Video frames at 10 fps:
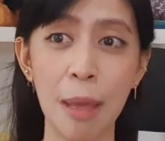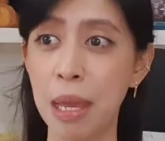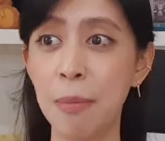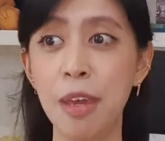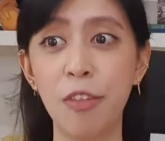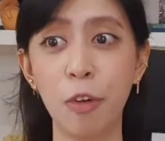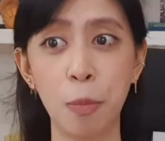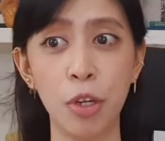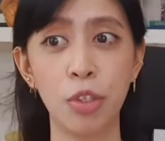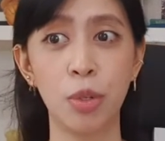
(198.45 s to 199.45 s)
Maybe for
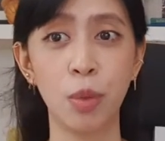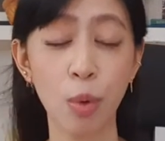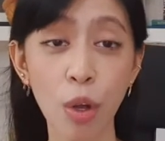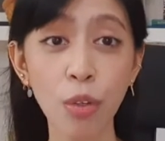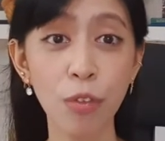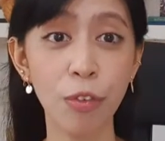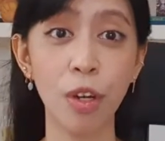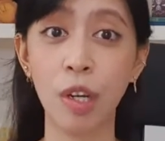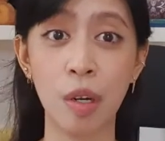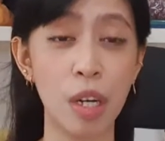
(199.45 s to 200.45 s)
personal growth, for
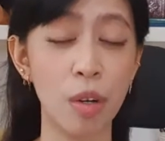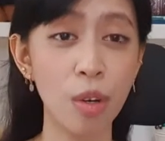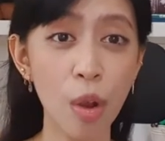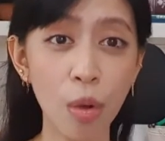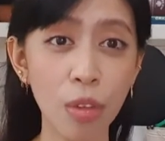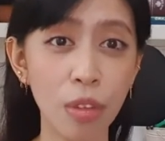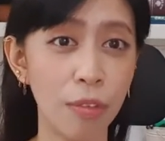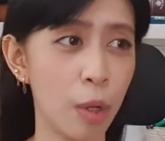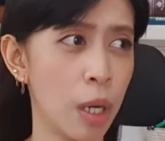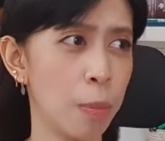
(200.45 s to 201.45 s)
career growth, if you
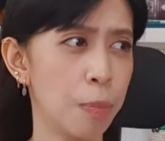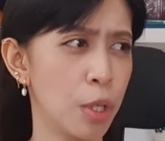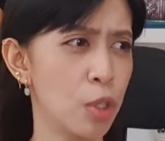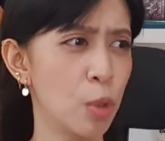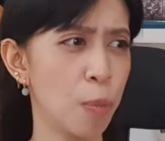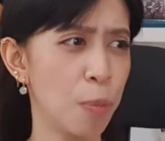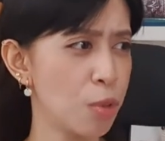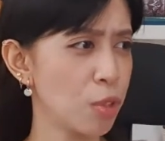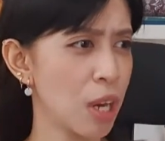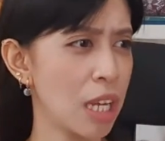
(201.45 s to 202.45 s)
want to pursue a
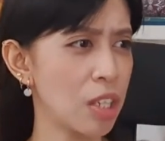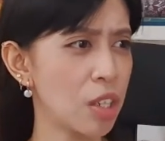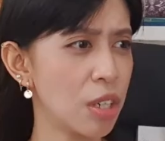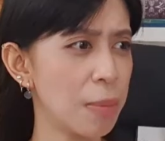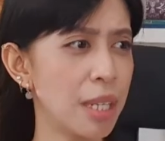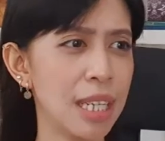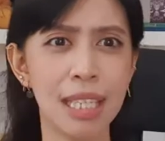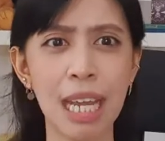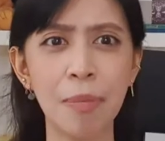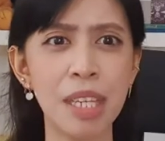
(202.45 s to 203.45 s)
postgrad degree but at
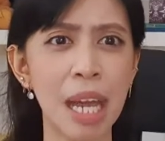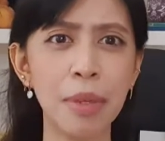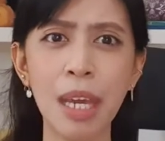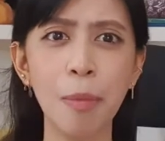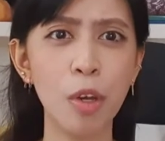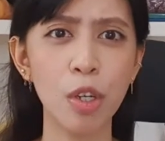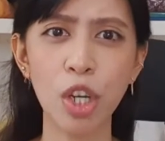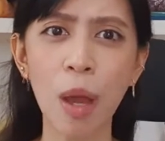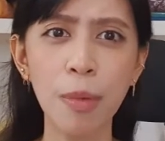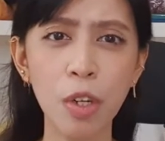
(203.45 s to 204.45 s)
the same time keep your
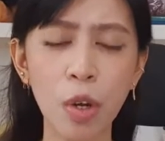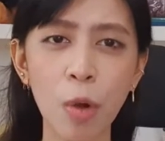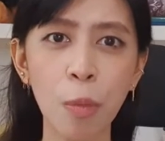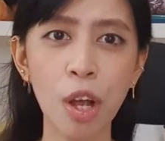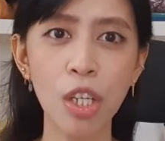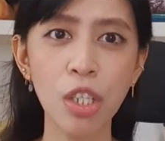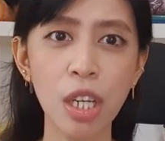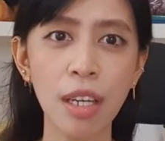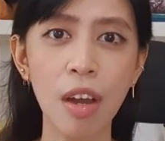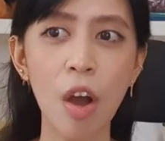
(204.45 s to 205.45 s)
job in your home country,